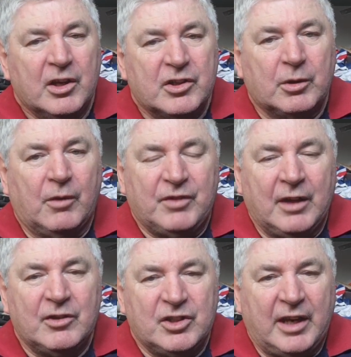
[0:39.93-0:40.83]
So I've
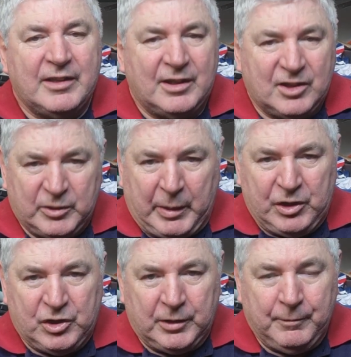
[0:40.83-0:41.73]
done the chassis and
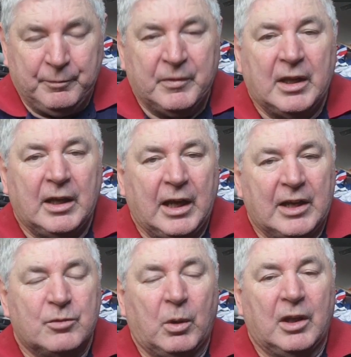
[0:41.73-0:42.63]
suspension
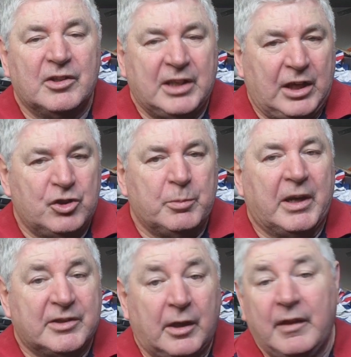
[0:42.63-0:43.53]
as well as the engine
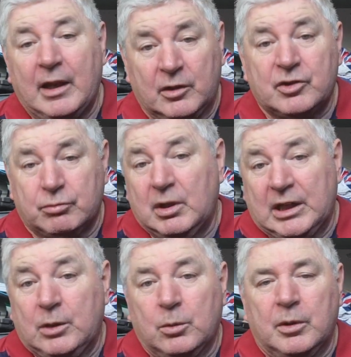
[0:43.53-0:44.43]
bay. So that looks
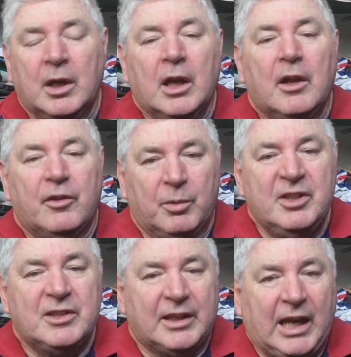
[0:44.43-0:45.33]
really good. The
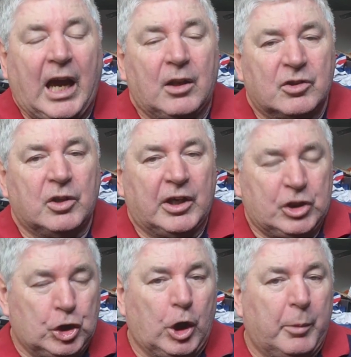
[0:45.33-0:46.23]
rest of the car looks like a
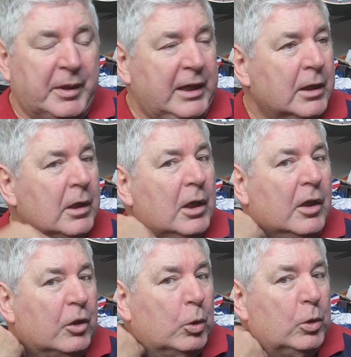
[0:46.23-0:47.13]
jalopy.
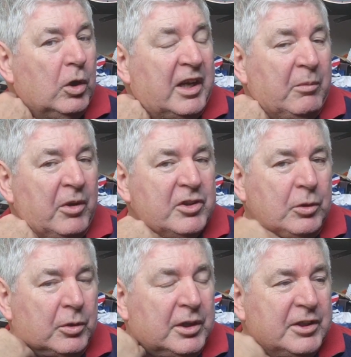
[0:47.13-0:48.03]
The hood lining was
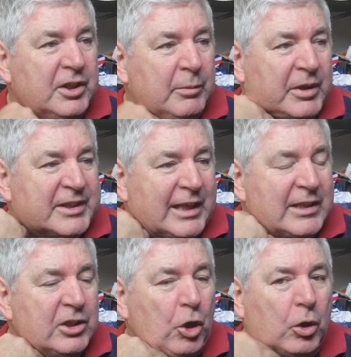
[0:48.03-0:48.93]
good until my
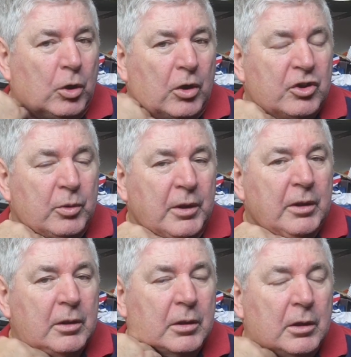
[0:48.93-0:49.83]
son's dog got to it.
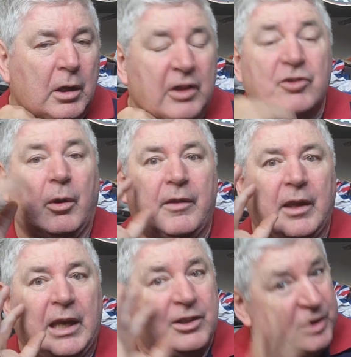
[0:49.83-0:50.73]

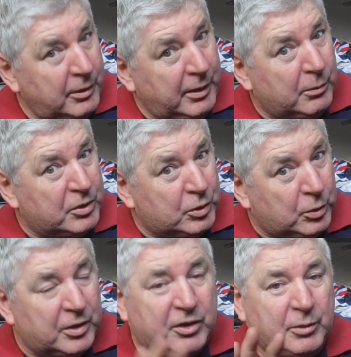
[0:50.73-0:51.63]
The interior was
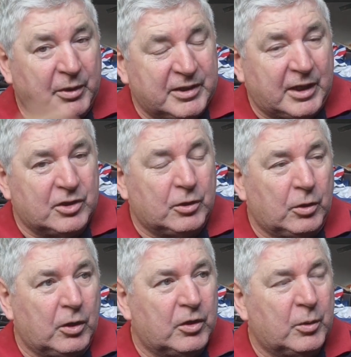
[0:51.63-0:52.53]
good until my son's
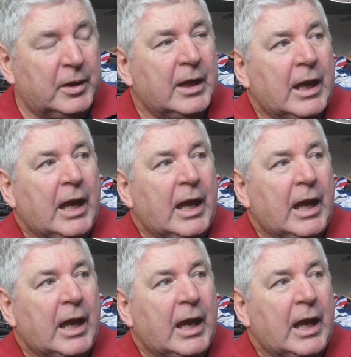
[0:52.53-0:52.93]
dog got to it.